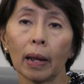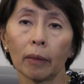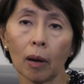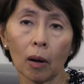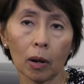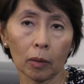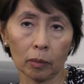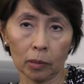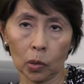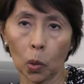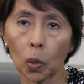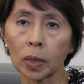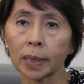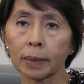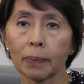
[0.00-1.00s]
our
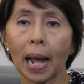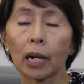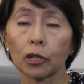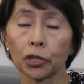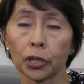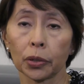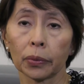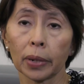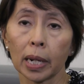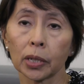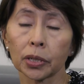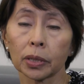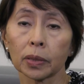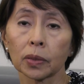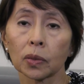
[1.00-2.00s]
course in macular
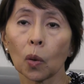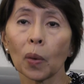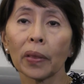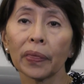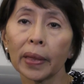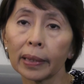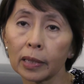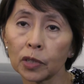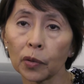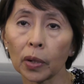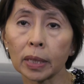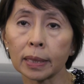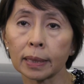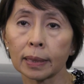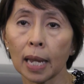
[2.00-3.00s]
degeneration. So we think it's
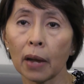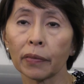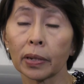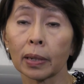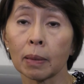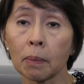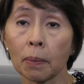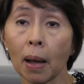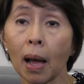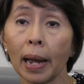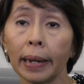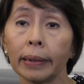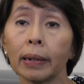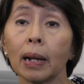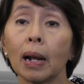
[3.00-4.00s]
very safe to
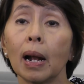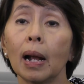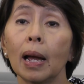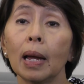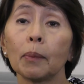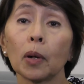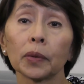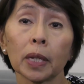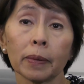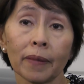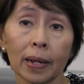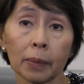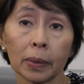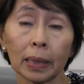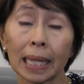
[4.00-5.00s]
combine a
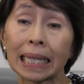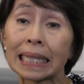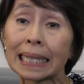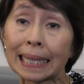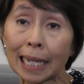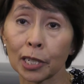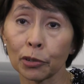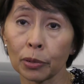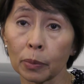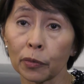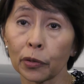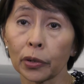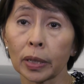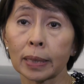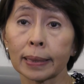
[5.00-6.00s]
multivitamin like a Centrum,
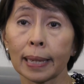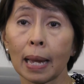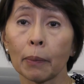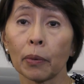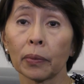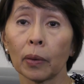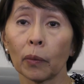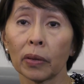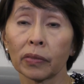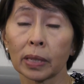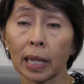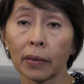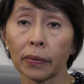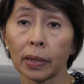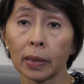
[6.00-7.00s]
for example, that we've
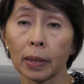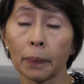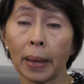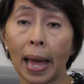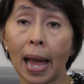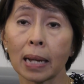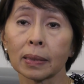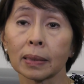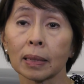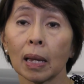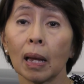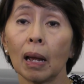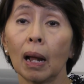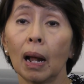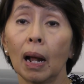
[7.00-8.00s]
given in the past.
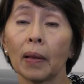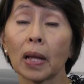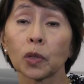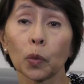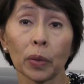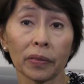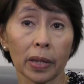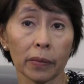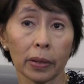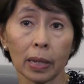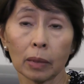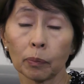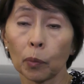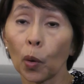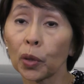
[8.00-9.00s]
And that's what we've given
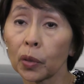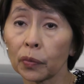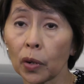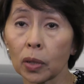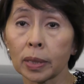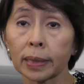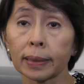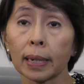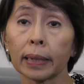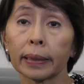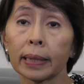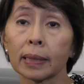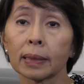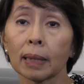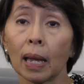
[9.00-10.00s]
in both of our
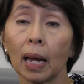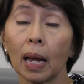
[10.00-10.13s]
studies.